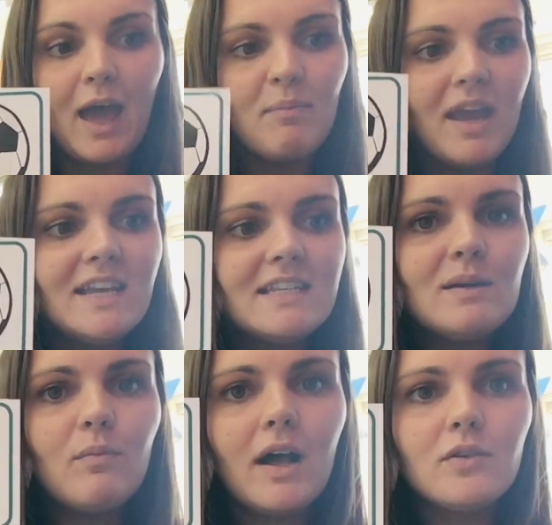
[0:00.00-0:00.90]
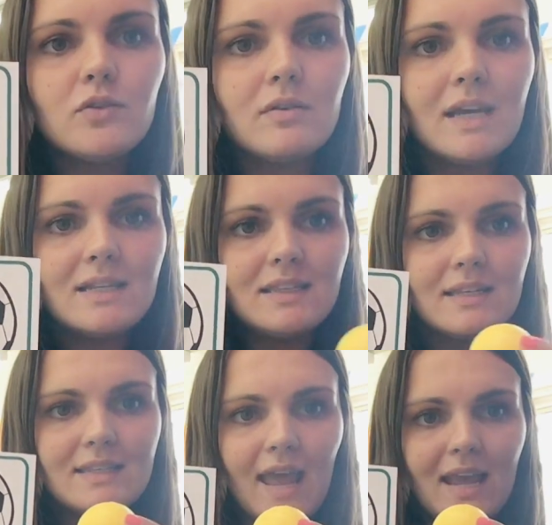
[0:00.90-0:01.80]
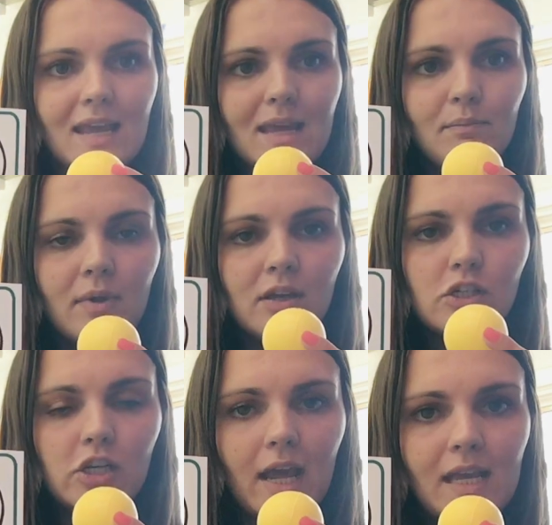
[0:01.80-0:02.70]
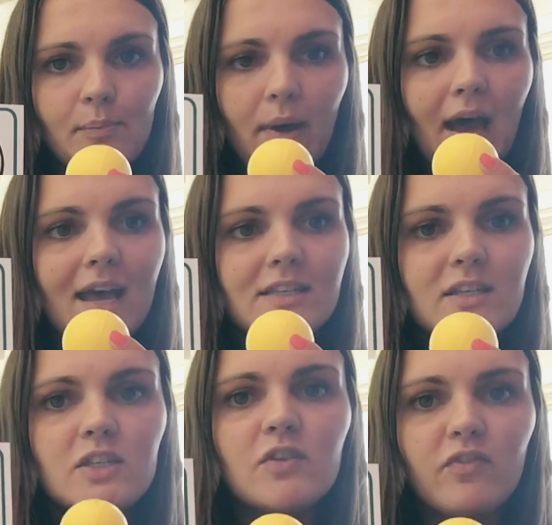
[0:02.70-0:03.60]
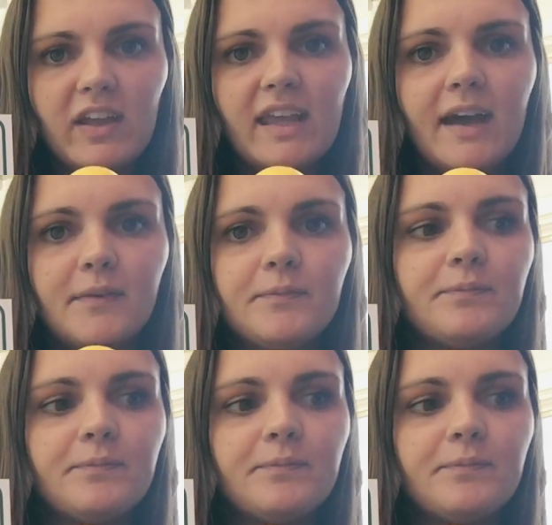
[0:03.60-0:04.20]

Amazing, well done. It's the same shape as a sphere.